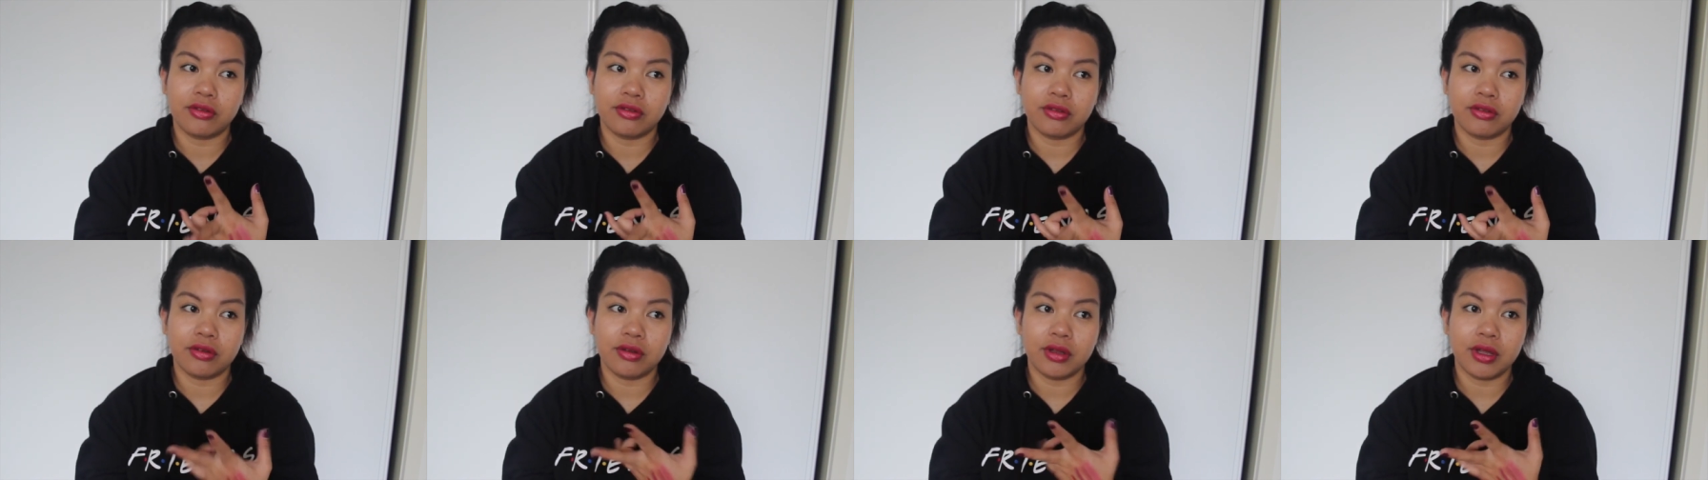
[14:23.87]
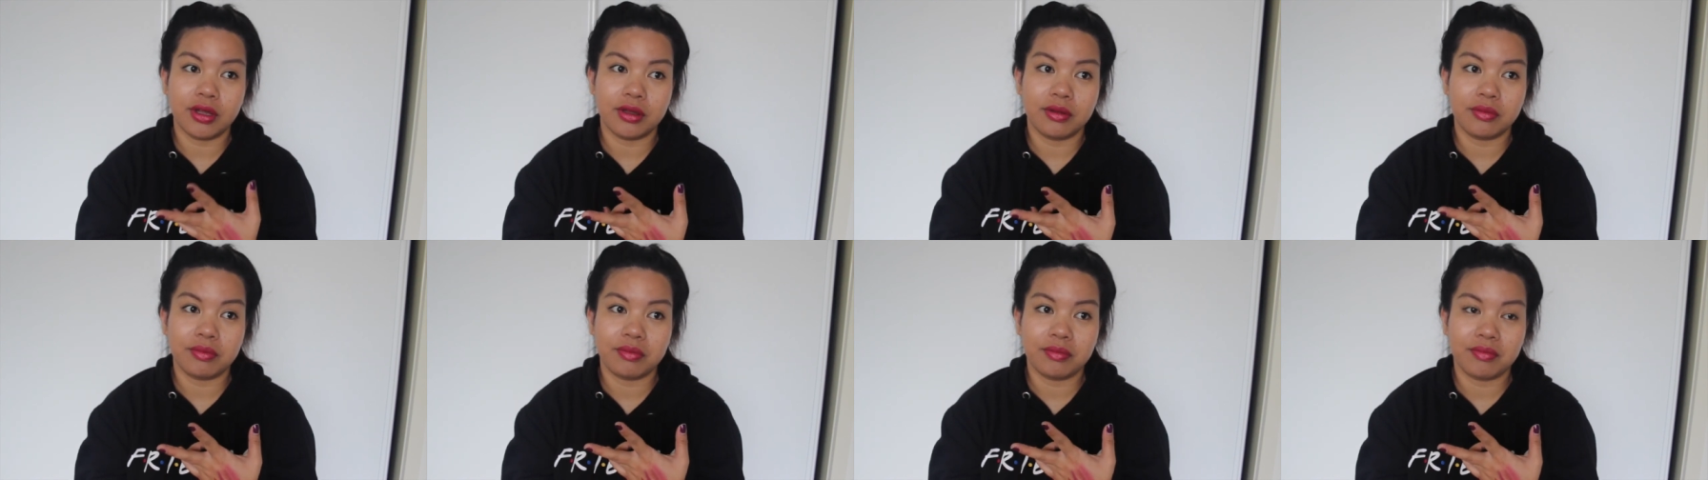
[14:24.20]
So
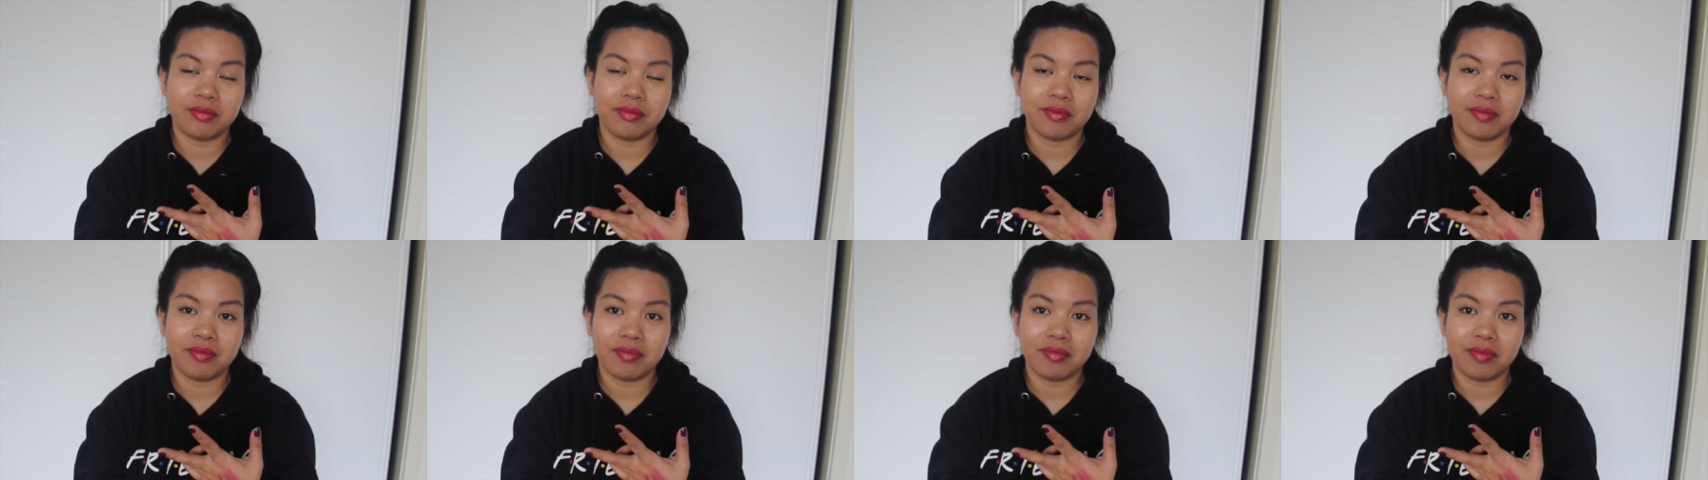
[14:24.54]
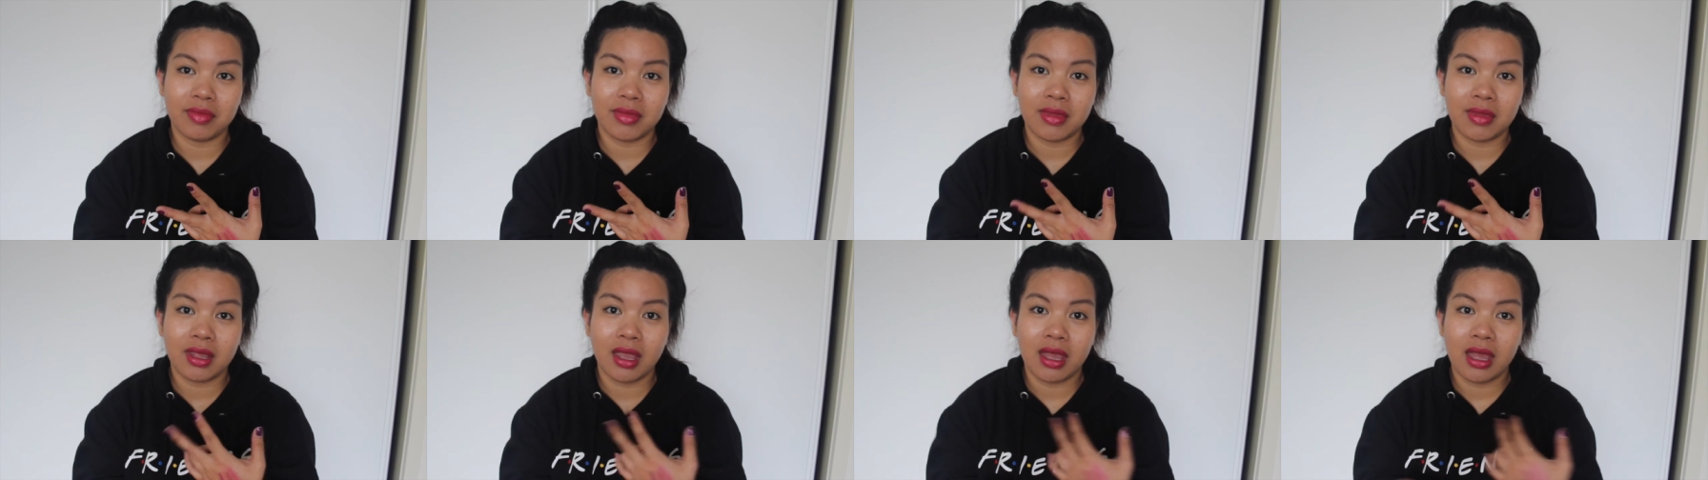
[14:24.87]

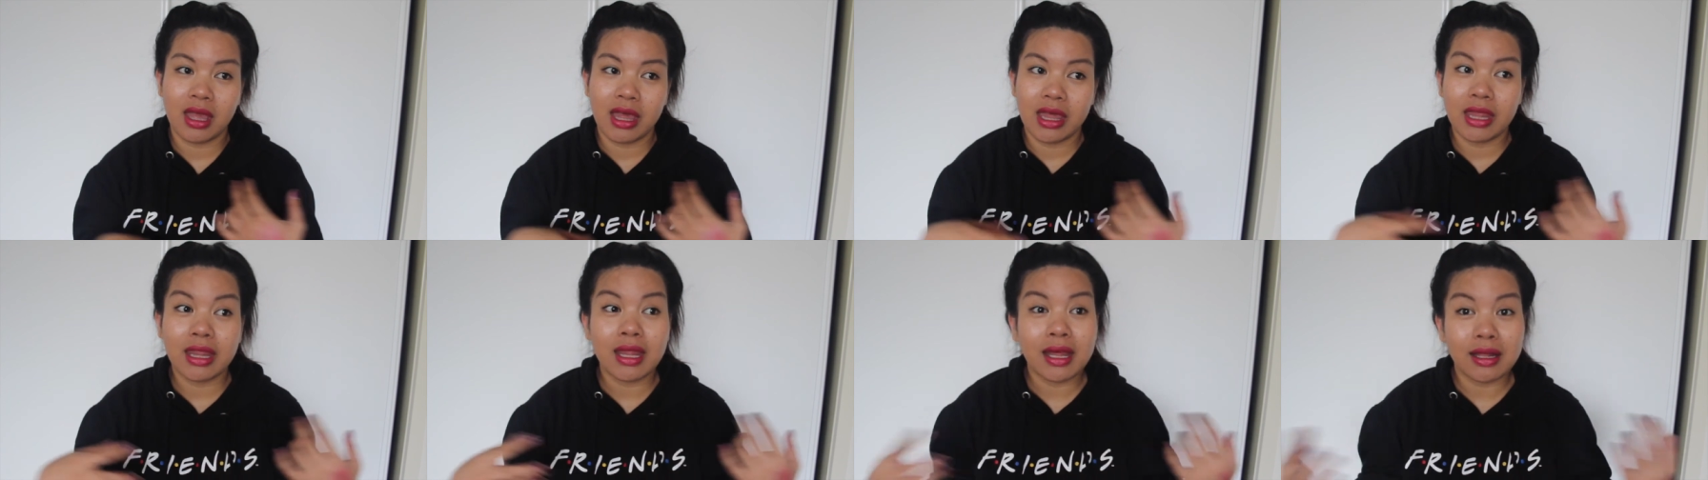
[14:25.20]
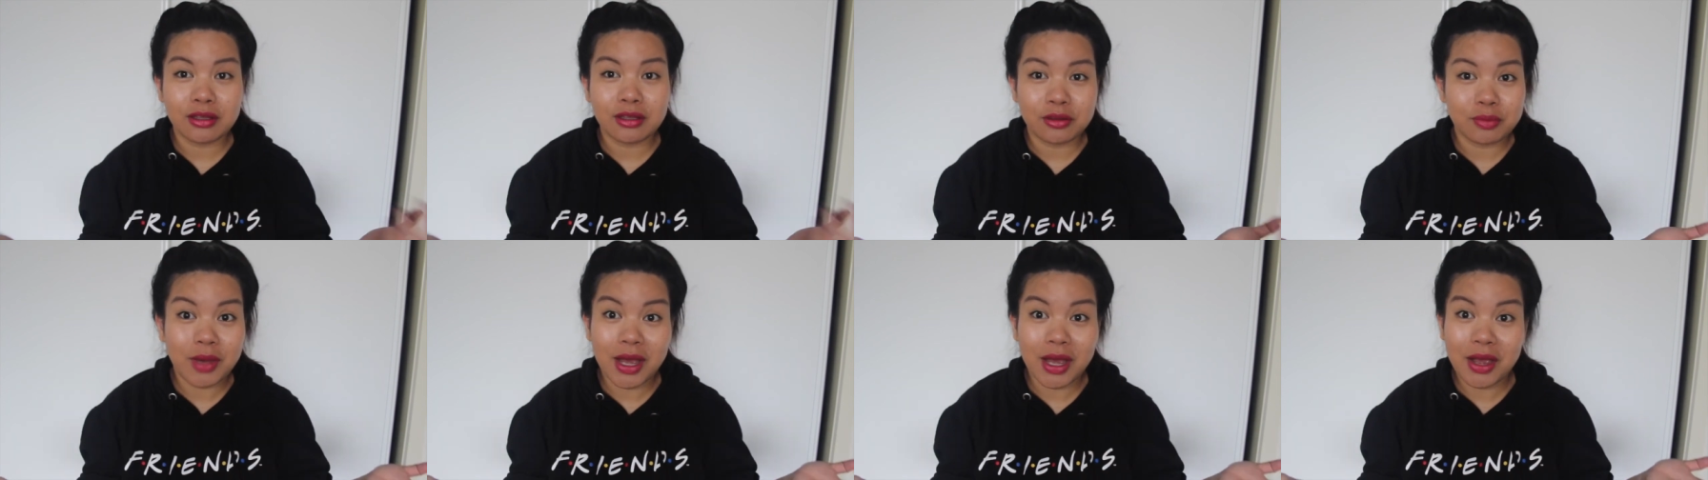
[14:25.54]
yeah,
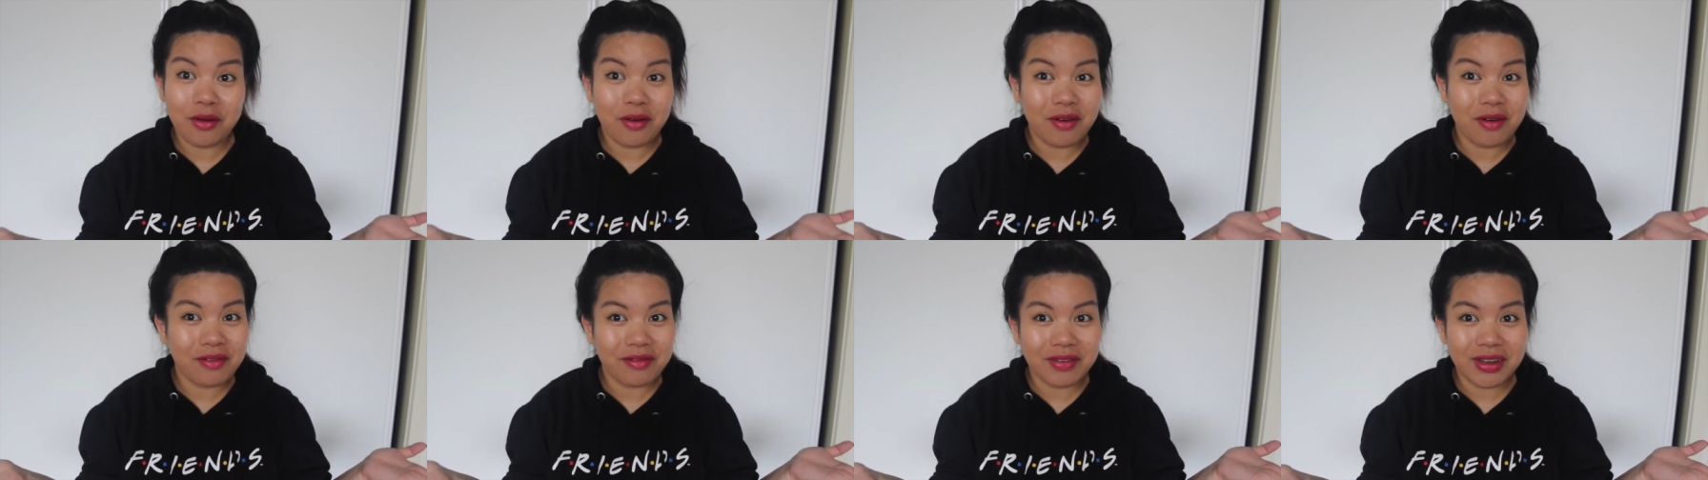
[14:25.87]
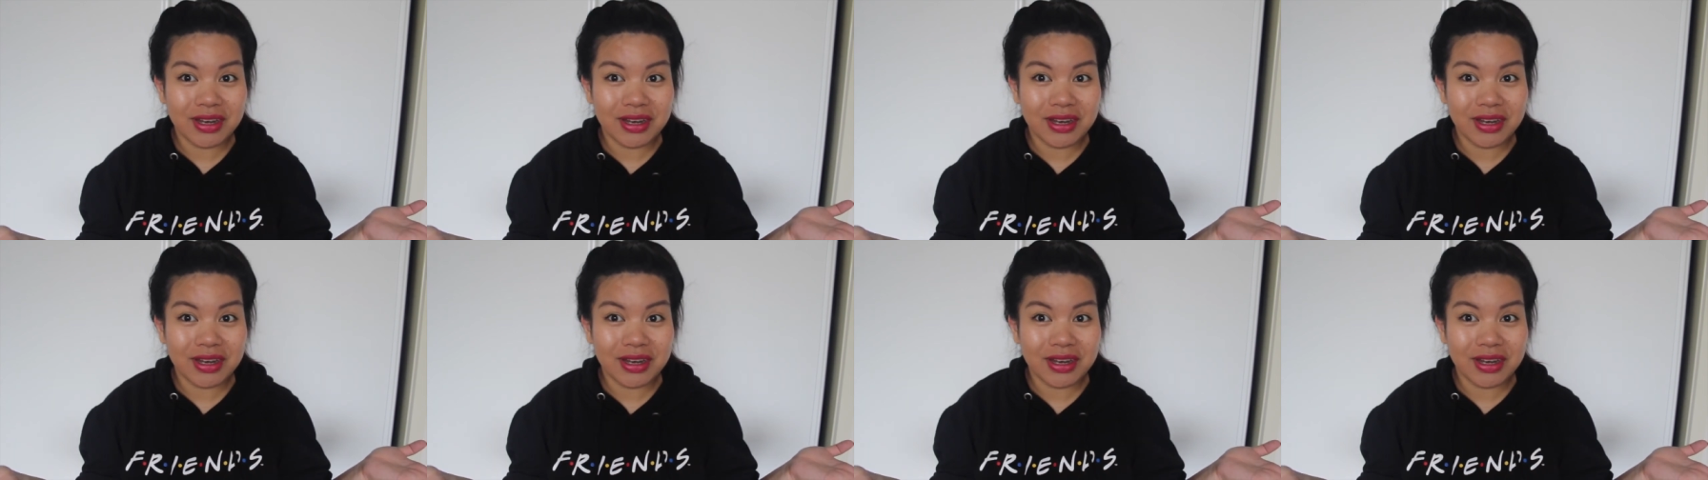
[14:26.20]
that's my whole